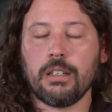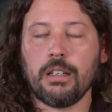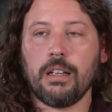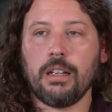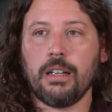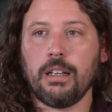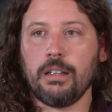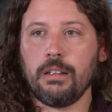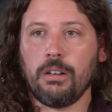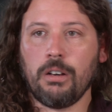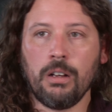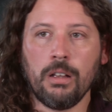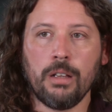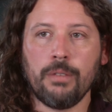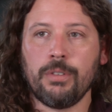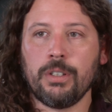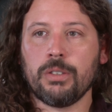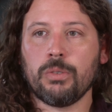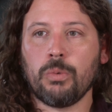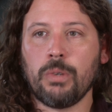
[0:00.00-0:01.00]
All
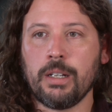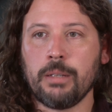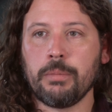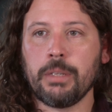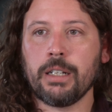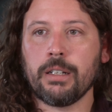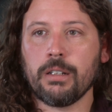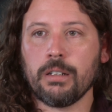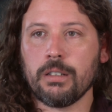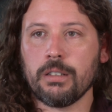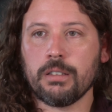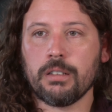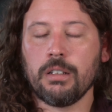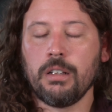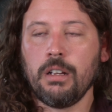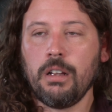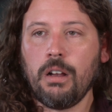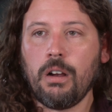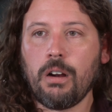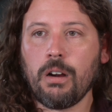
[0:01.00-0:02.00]
of us winemakers
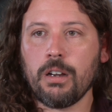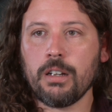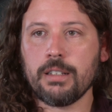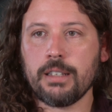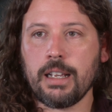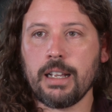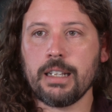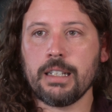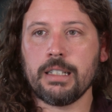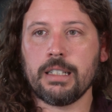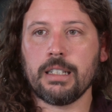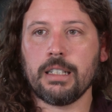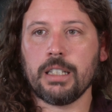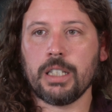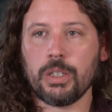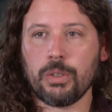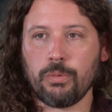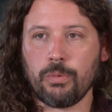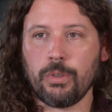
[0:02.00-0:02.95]
are scientists.